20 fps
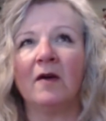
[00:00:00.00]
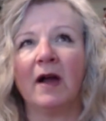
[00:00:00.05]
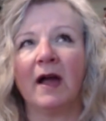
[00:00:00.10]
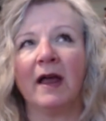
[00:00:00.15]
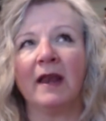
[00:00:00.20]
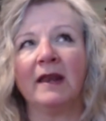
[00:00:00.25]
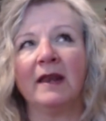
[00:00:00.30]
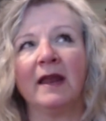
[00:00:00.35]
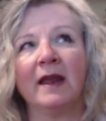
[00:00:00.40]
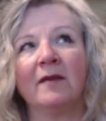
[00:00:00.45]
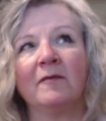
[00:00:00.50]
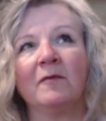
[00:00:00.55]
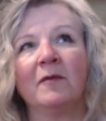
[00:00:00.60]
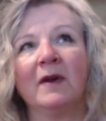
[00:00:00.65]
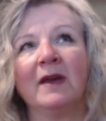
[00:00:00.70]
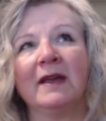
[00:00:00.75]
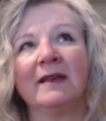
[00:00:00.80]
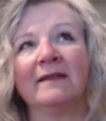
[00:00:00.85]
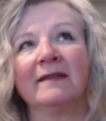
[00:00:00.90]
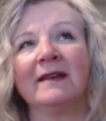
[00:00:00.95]
And
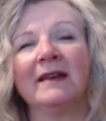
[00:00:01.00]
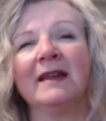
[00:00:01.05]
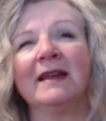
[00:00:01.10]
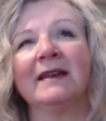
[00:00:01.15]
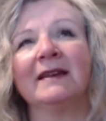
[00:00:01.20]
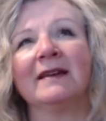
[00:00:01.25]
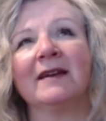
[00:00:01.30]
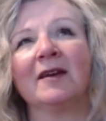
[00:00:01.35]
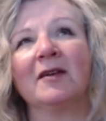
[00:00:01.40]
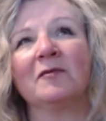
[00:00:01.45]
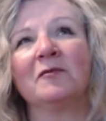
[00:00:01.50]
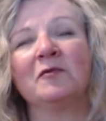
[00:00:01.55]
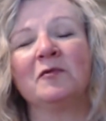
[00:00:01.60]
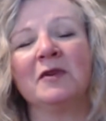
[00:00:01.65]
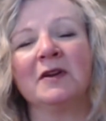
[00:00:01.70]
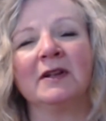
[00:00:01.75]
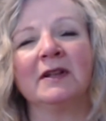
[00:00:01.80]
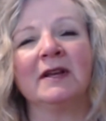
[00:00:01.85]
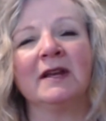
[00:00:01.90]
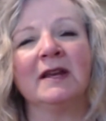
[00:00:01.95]
isn't it
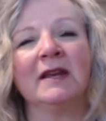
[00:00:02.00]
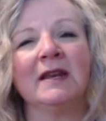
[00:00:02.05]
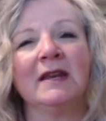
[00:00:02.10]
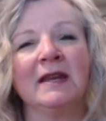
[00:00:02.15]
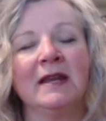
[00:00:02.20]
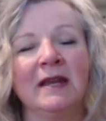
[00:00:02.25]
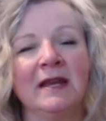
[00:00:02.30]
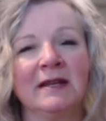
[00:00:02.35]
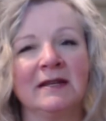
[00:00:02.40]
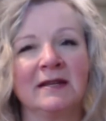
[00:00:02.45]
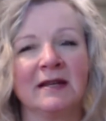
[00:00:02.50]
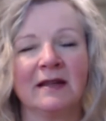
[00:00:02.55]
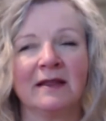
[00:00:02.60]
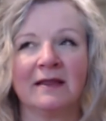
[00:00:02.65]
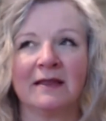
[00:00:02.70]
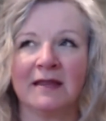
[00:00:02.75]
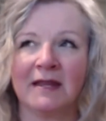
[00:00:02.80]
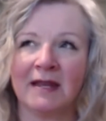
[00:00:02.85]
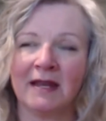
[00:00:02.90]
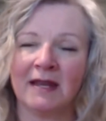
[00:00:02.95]
really neat,
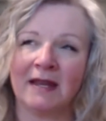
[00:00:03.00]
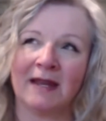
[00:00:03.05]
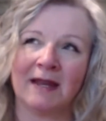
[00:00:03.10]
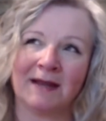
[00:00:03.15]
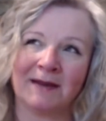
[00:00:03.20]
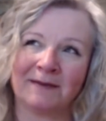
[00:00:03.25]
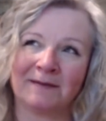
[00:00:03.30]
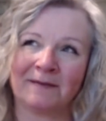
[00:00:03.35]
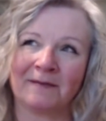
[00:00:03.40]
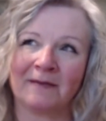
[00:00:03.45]
the